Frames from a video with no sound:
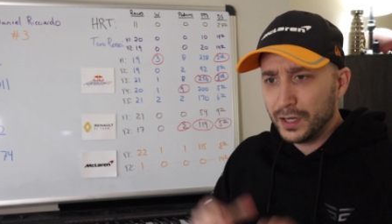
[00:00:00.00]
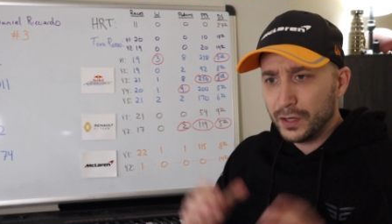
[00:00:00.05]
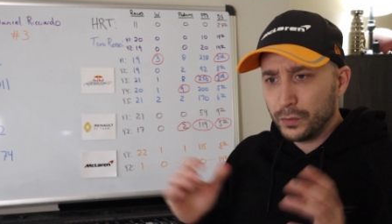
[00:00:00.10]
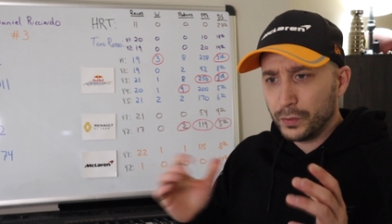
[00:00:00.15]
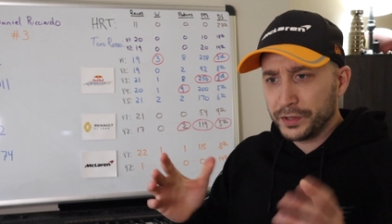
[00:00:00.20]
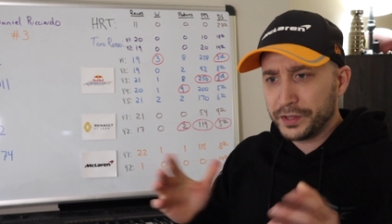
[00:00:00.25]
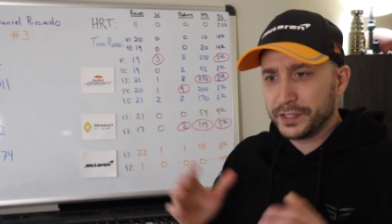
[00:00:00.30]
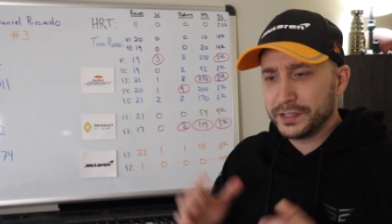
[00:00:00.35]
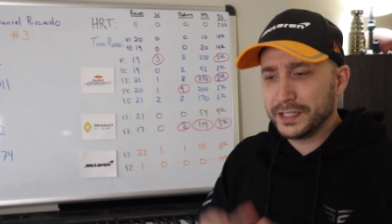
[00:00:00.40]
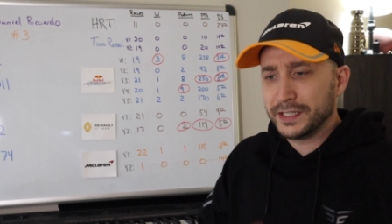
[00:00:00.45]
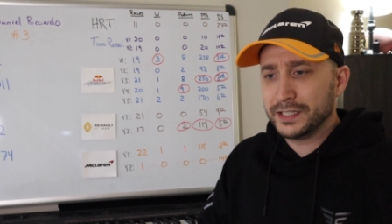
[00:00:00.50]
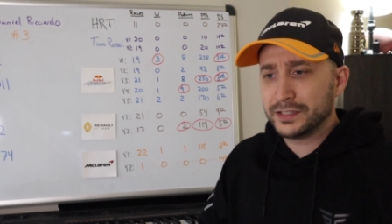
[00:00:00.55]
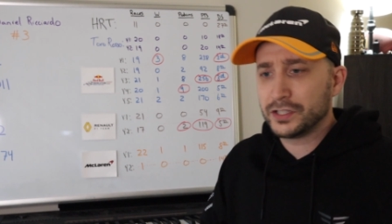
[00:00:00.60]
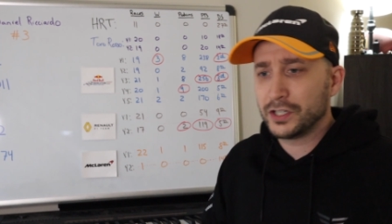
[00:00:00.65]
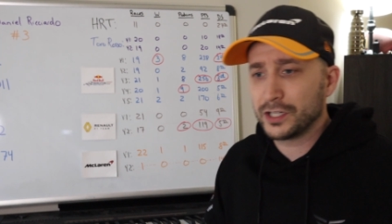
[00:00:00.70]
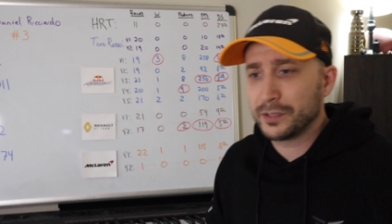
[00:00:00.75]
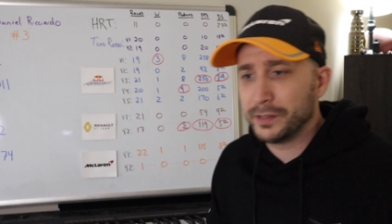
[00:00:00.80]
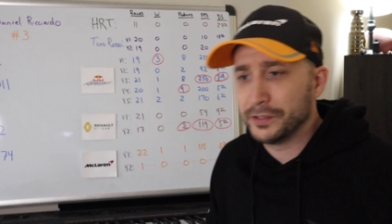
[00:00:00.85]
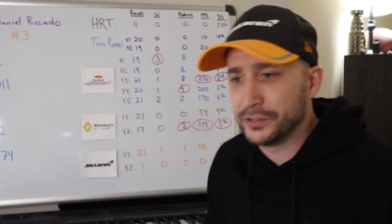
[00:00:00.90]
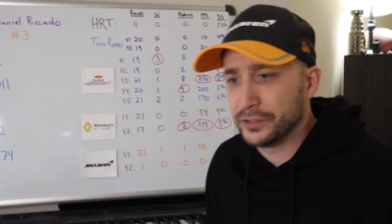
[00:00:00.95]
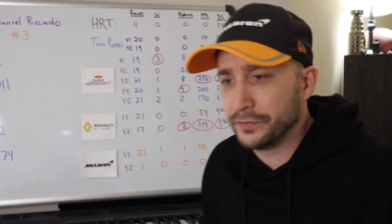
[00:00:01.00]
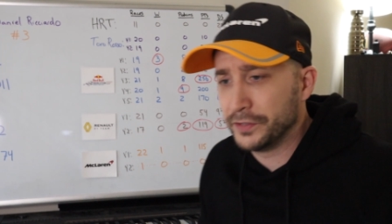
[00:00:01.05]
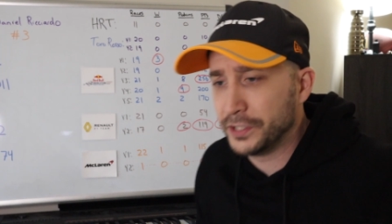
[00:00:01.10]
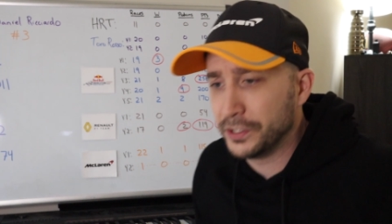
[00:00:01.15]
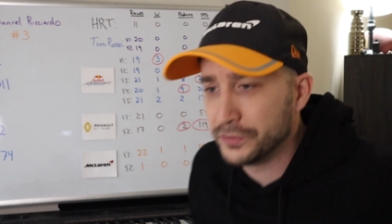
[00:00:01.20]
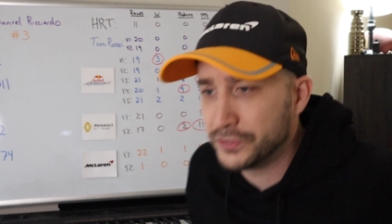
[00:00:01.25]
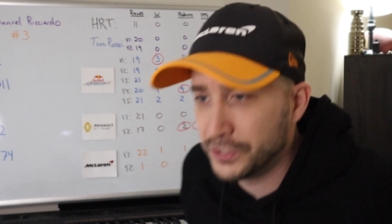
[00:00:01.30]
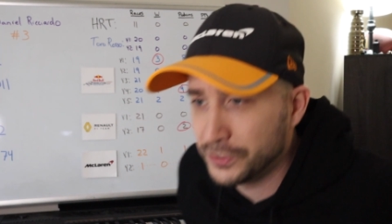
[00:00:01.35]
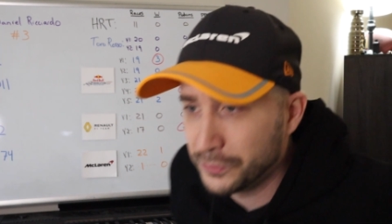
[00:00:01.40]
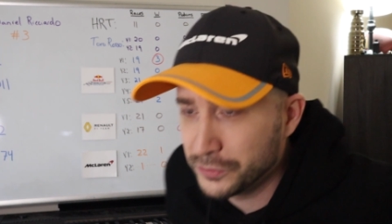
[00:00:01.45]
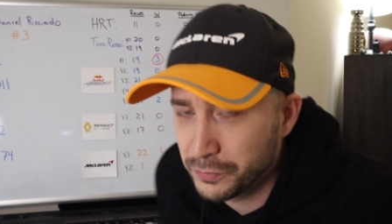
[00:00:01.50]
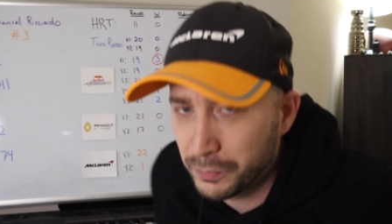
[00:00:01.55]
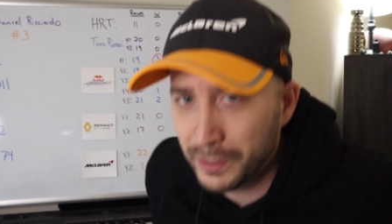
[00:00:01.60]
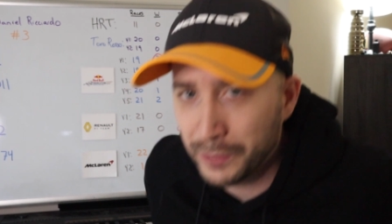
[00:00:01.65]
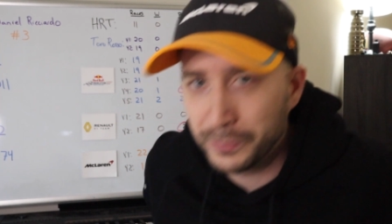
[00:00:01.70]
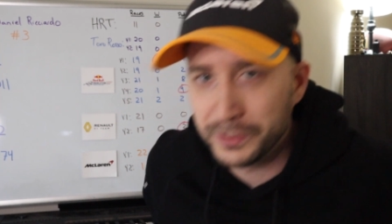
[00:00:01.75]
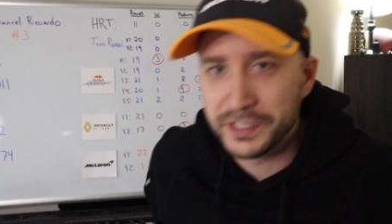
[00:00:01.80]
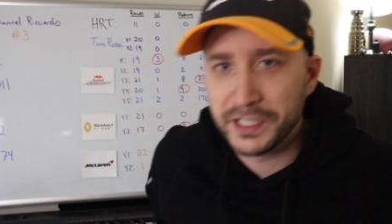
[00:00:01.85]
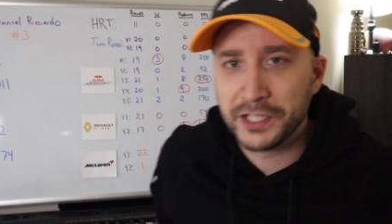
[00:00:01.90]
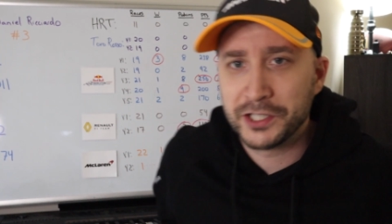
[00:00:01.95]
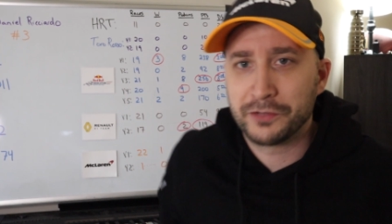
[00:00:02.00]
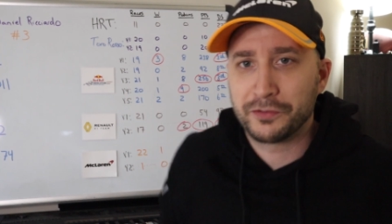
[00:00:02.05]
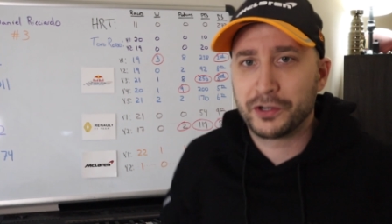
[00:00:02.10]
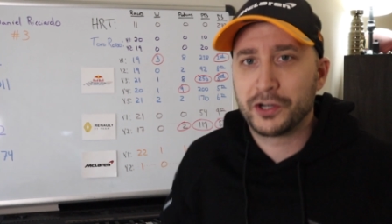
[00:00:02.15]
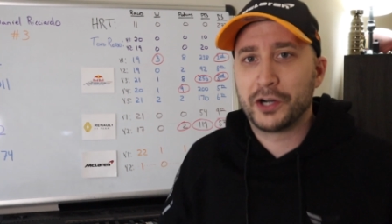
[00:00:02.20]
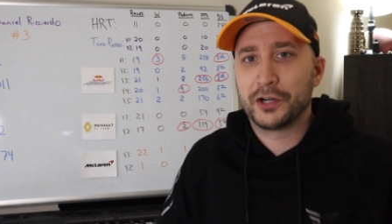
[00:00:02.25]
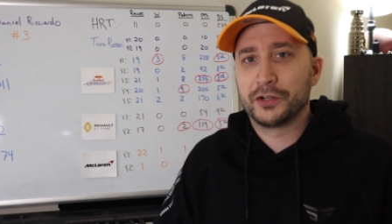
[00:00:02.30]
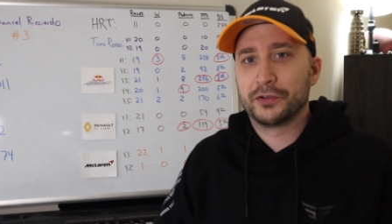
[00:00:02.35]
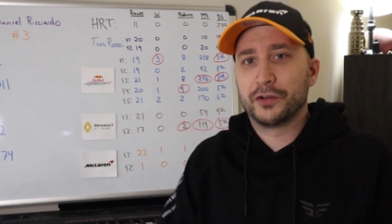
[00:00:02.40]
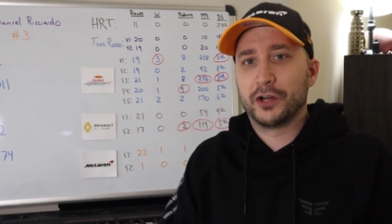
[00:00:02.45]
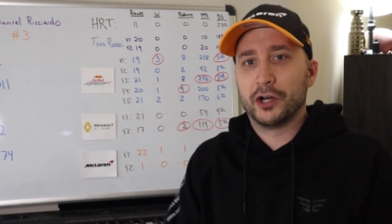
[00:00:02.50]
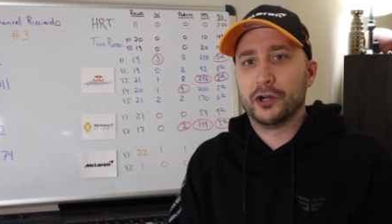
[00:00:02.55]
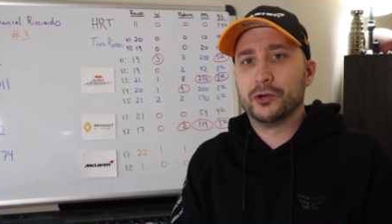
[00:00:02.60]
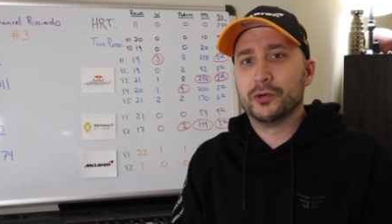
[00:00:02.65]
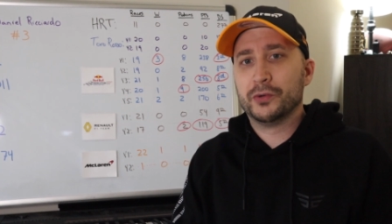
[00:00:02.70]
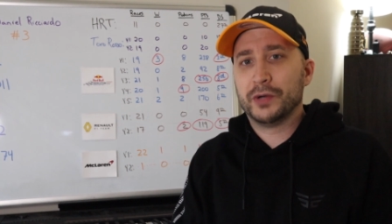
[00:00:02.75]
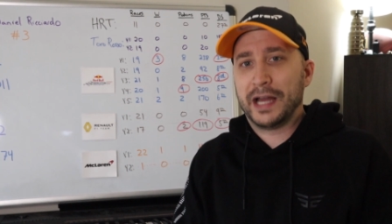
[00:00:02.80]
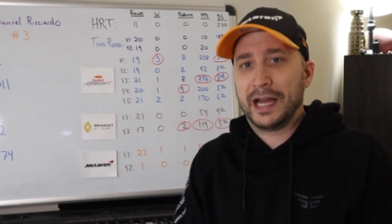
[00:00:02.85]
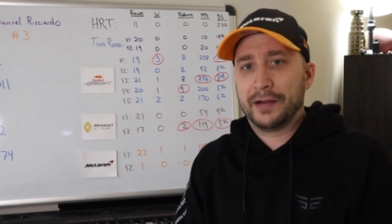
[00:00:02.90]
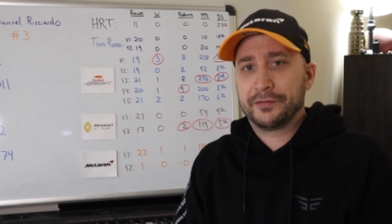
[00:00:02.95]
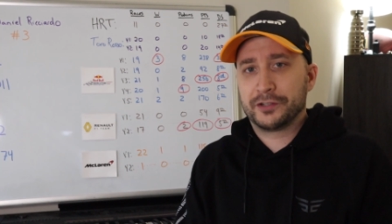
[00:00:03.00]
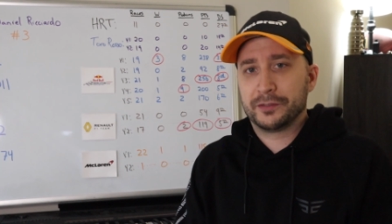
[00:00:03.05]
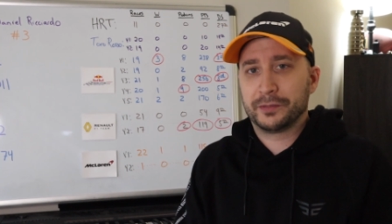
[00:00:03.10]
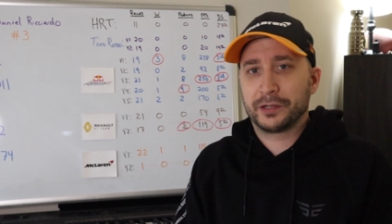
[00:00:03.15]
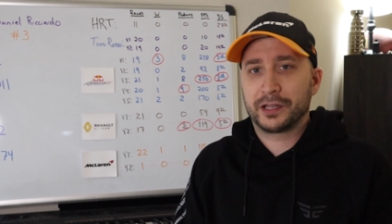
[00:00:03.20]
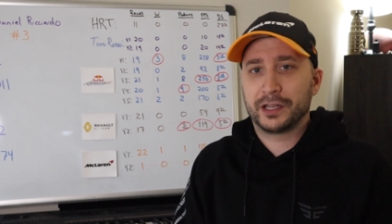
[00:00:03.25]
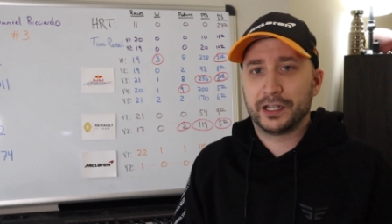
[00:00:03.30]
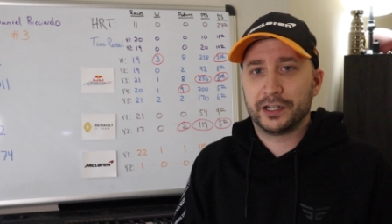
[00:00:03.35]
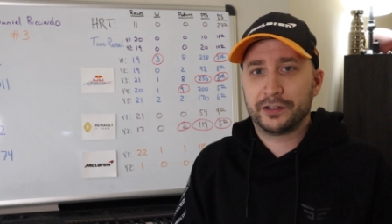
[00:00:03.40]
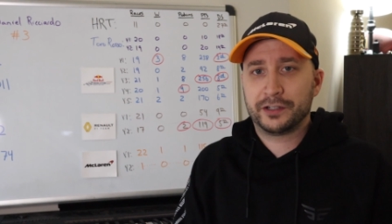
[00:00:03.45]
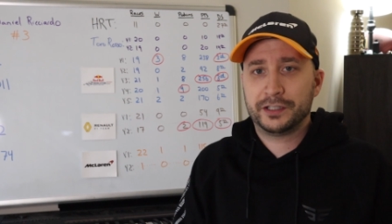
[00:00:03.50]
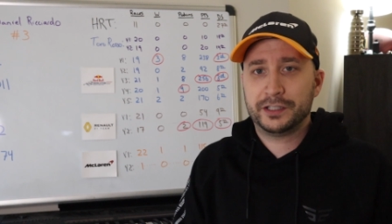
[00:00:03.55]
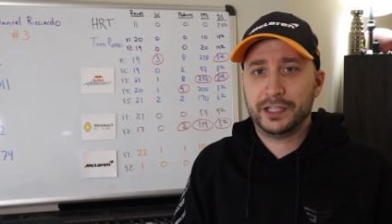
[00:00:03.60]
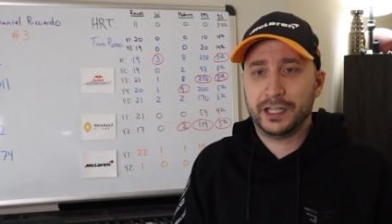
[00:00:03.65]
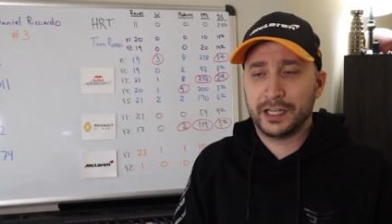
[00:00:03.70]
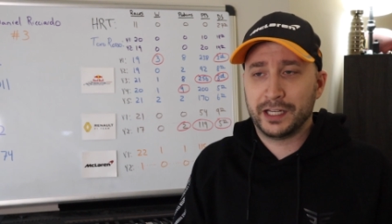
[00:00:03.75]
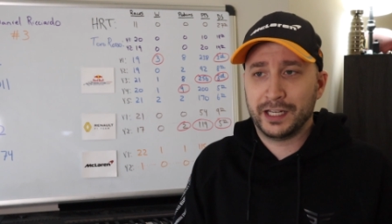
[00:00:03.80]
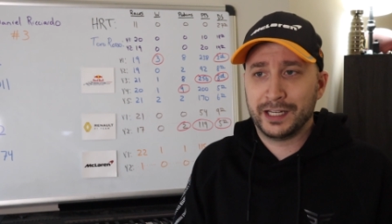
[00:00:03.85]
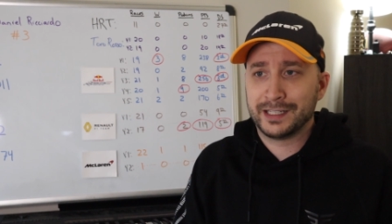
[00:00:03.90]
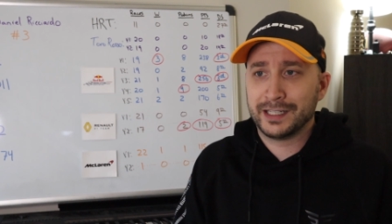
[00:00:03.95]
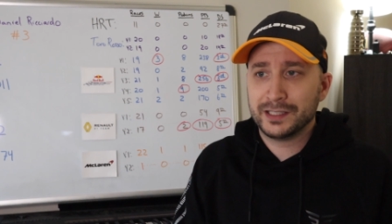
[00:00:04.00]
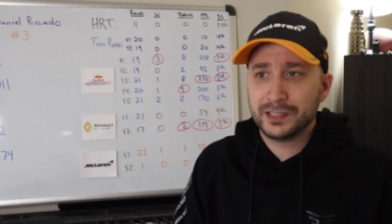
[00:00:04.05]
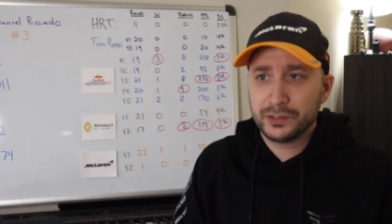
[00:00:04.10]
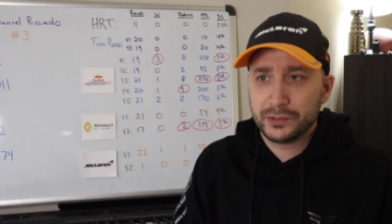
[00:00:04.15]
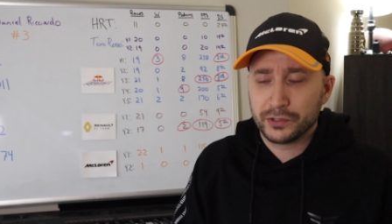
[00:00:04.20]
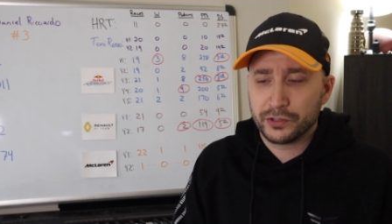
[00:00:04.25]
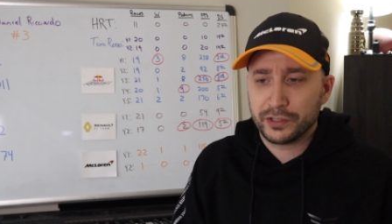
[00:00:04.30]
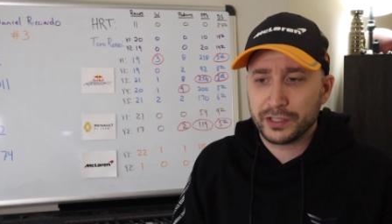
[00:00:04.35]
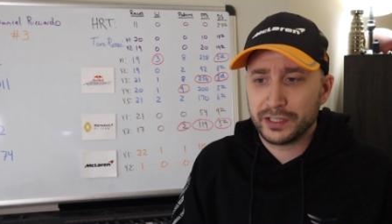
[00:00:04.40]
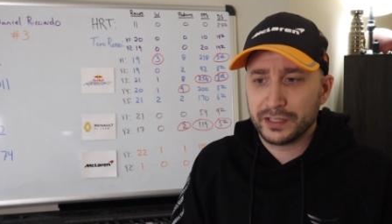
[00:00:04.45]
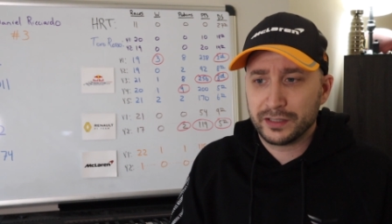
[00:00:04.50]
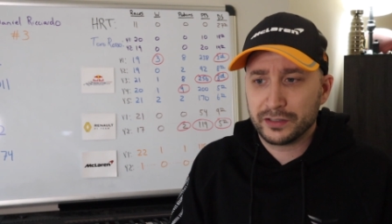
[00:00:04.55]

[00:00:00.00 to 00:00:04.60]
One thing they did talk about in their video too is where would Daniel Ricciardo go after McLaren, and, I do agree.